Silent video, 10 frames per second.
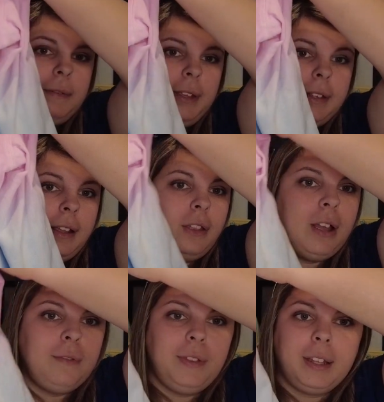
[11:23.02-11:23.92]
this. I
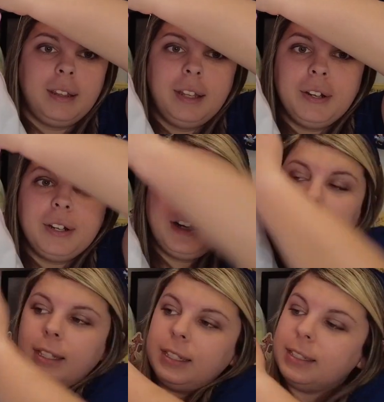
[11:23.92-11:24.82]
love the glitter
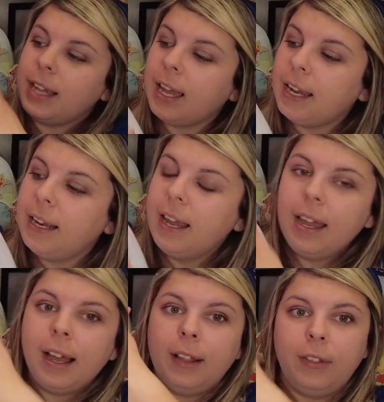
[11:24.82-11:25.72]
on the design.
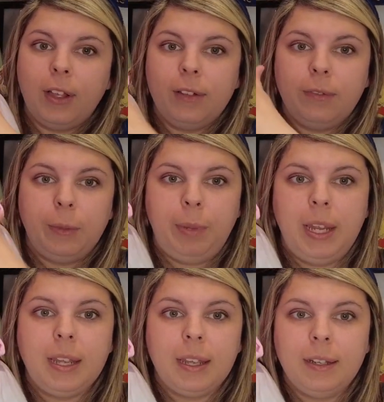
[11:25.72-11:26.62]
I love the
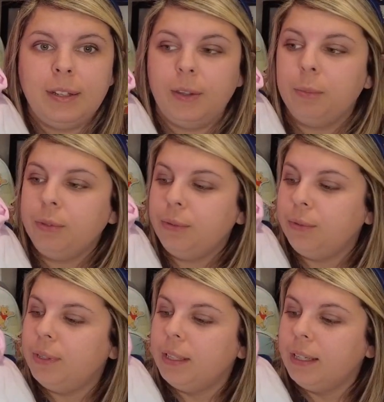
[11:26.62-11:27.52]
pink into the
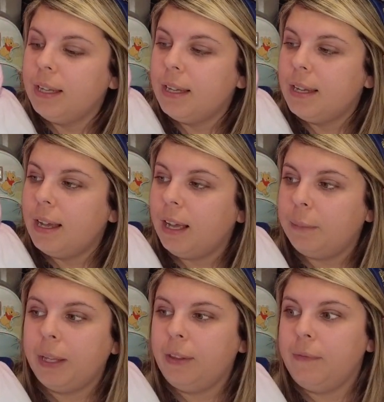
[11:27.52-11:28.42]
blue.
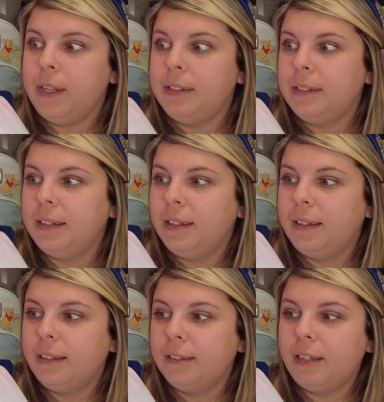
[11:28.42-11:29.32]
I love this.
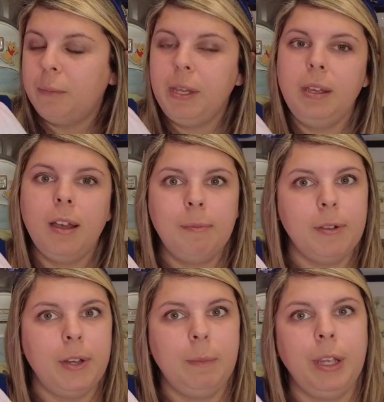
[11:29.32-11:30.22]
I'll be
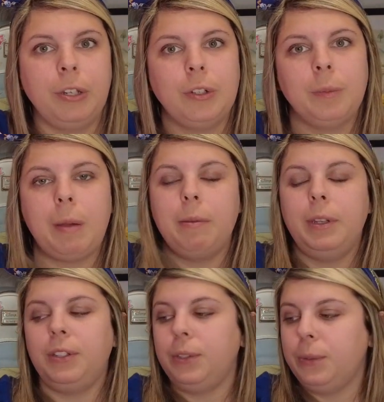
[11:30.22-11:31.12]
uploading pictures
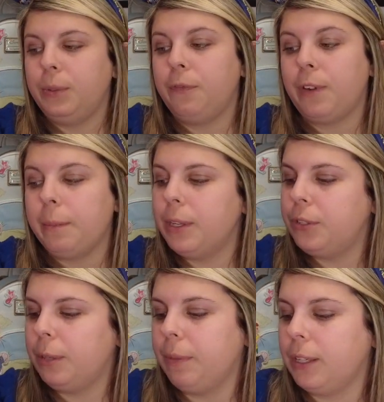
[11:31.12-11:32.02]
probably soon from the
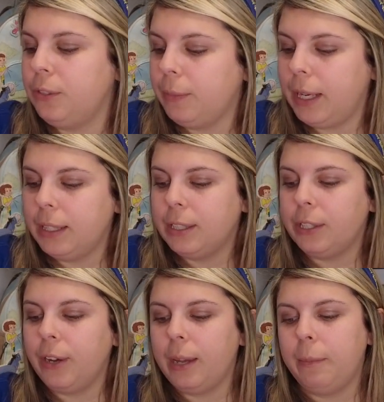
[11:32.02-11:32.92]
trip, like to my
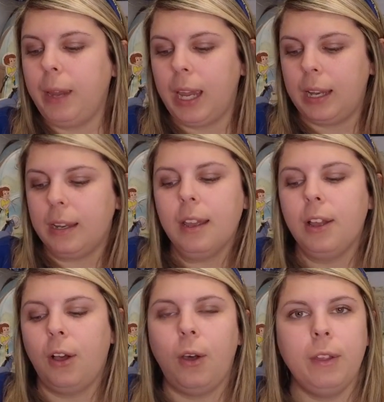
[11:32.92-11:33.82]
Instagram, and
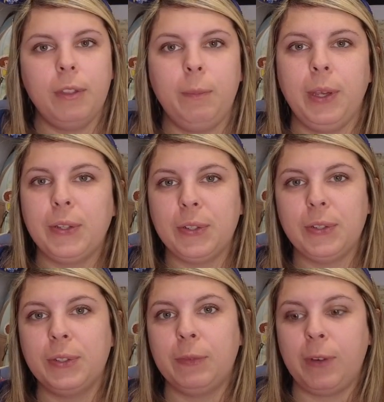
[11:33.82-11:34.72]
all of the
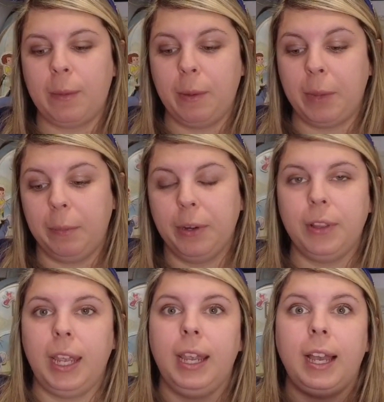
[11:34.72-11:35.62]
pictures from my
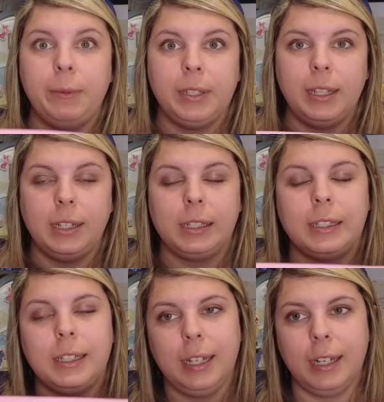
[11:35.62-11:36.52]
birthday I was in this,
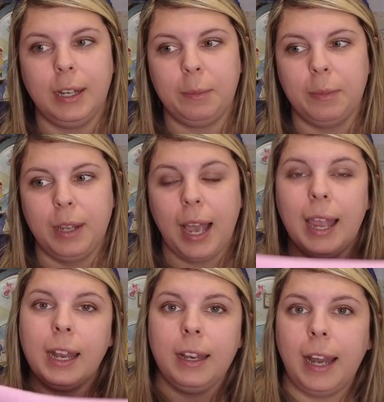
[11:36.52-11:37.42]
because it ended up, I
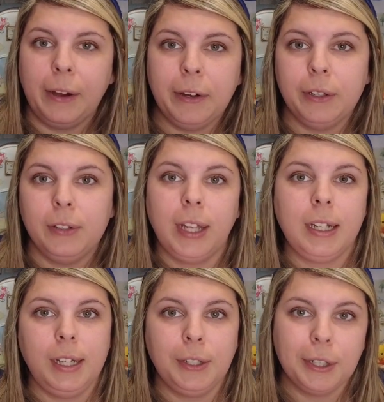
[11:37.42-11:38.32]
had an Ariel like
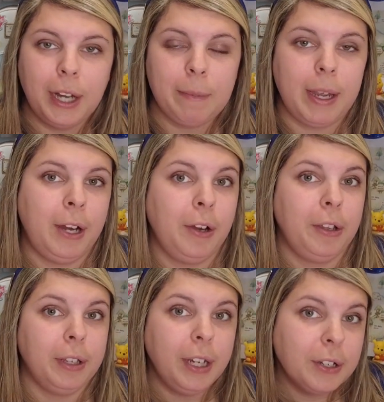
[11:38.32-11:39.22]
t-shirt and my
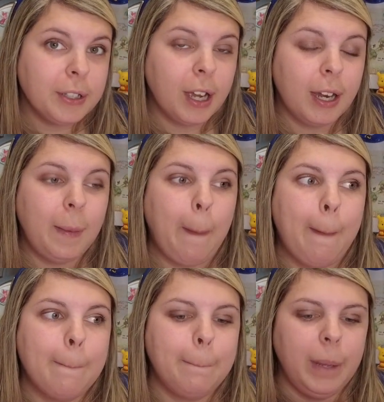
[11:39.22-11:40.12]
Ariel ears on,
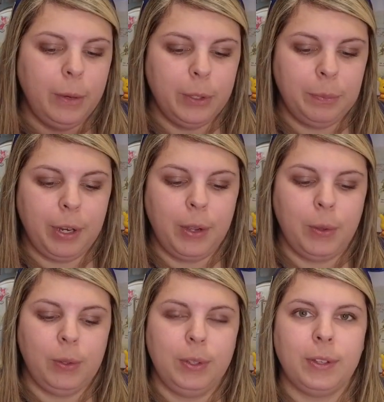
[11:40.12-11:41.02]
but it was pretty
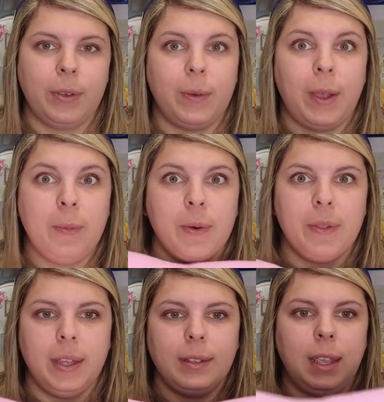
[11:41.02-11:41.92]
cold, so I wore
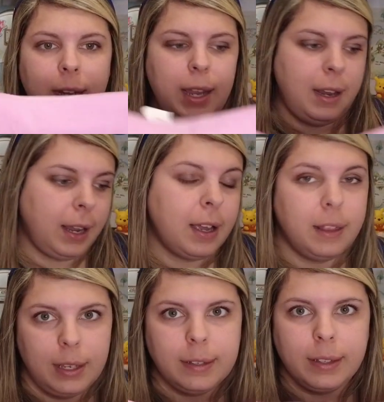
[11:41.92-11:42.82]
this. And again, I got
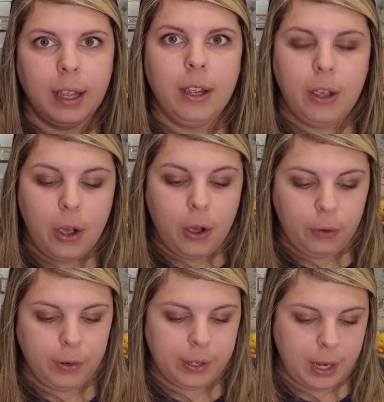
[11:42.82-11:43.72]
this
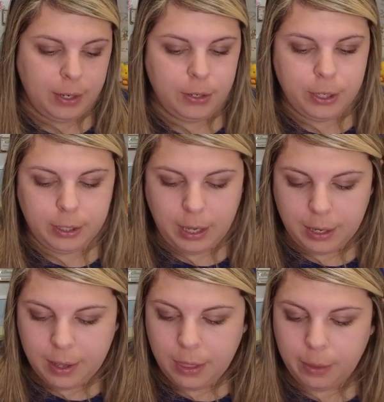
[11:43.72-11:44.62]
oversized just
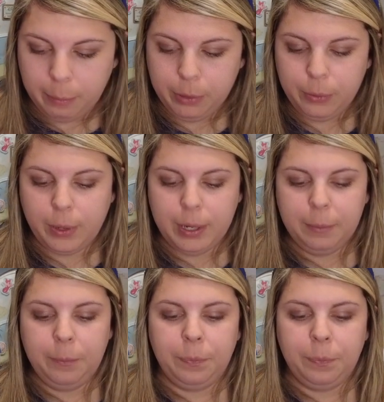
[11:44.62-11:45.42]
like the blue one.